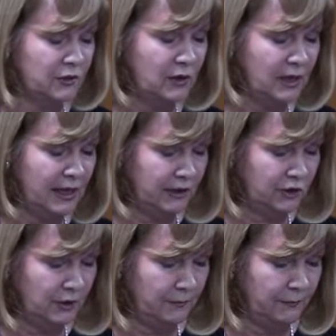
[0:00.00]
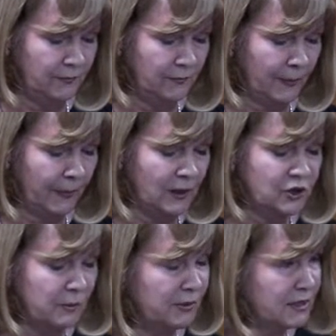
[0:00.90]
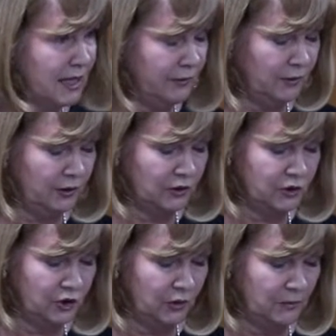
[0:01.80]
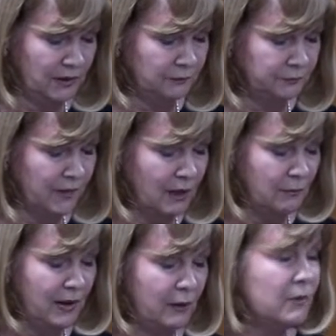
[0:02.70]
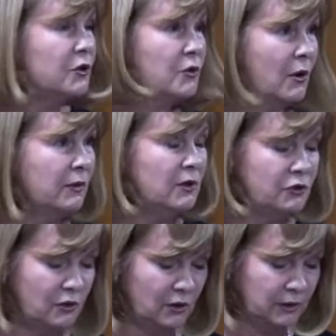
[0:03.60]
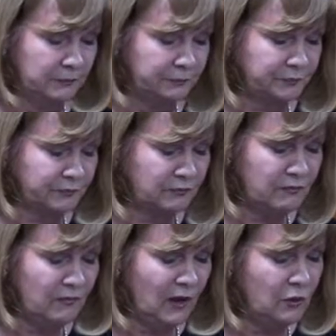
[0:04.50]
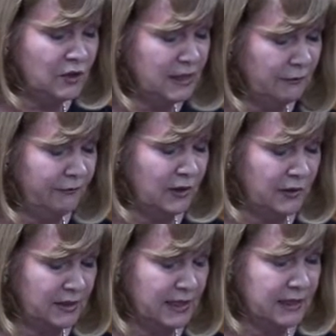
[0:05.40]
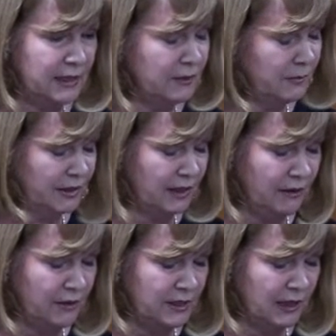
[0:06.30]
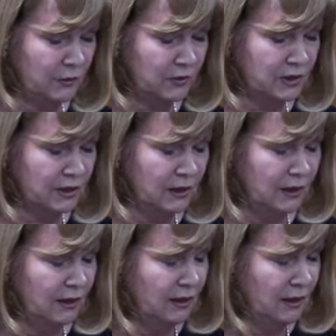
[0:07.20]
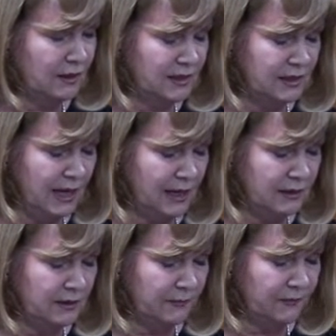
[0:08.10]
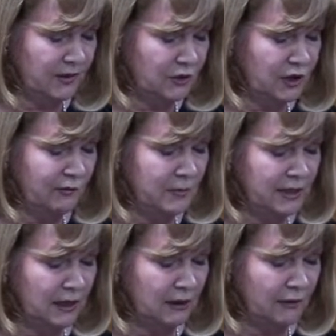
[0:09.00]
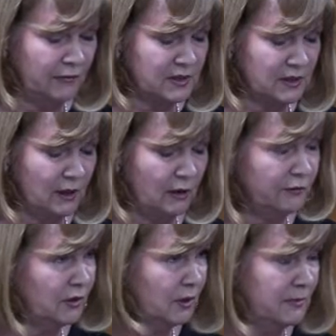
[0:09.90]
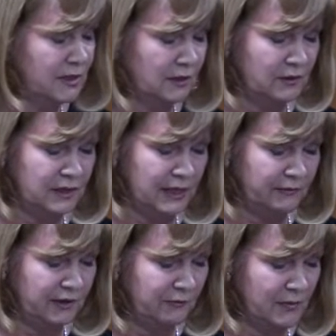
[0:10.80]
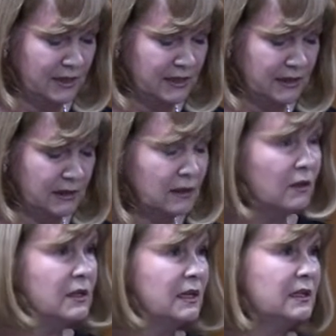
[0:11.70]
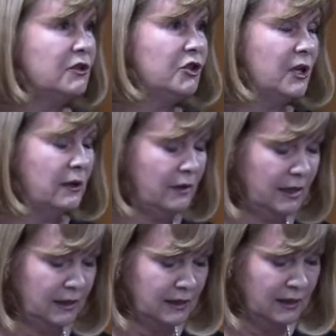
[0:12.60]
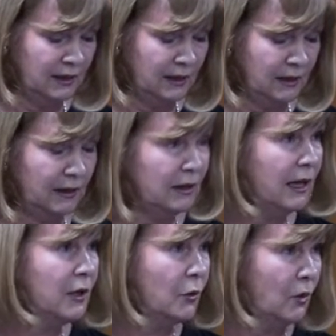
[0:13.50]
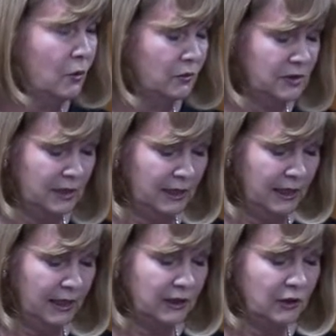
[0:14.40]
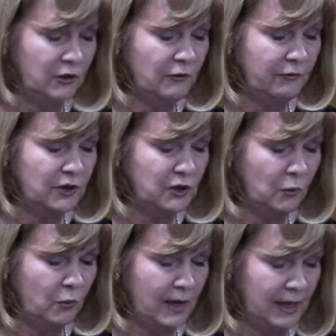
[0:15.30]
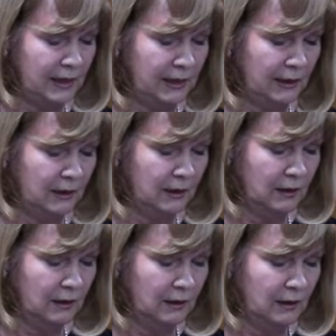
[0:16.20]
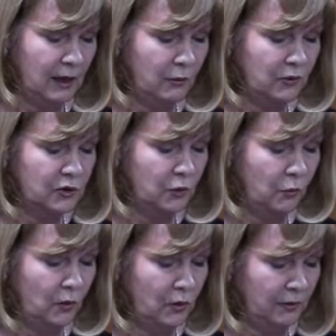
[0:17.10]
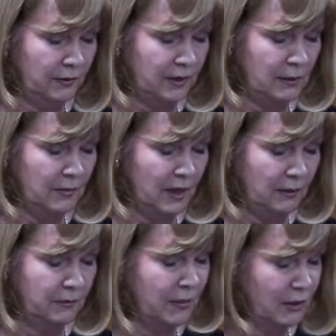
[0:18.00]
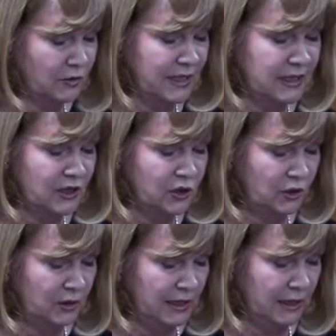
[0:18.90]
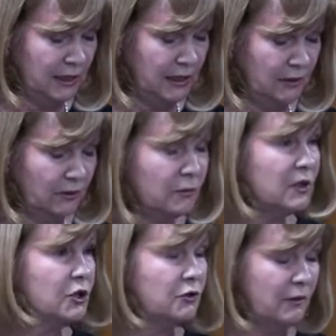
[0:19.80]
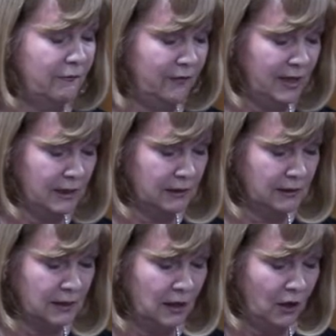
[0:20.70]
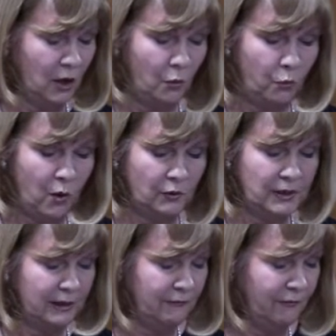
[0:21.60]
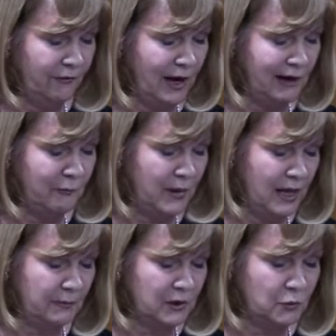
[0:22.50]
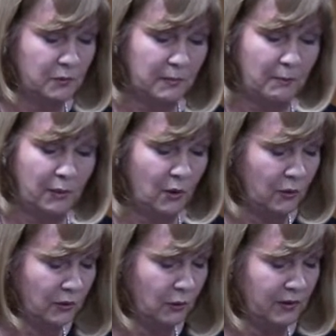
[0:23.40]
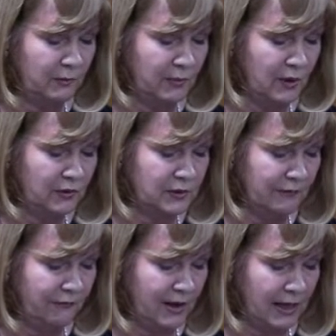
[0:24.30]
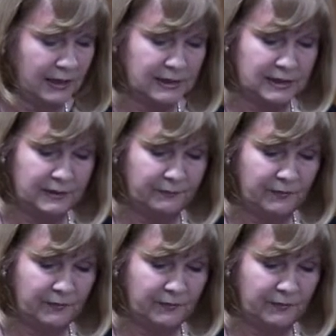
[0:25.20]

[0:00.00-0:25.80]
took action to protect the consumer by withdrawing the drug until further testing had been carried out. Instead, the Chief Medical Officer of the Committee on Safety of Medicines contacted Shearings, and I quote, "In an unofficial way, I want to warn them about his study which had revealed a 1 in 5 babies would be born with birth defects,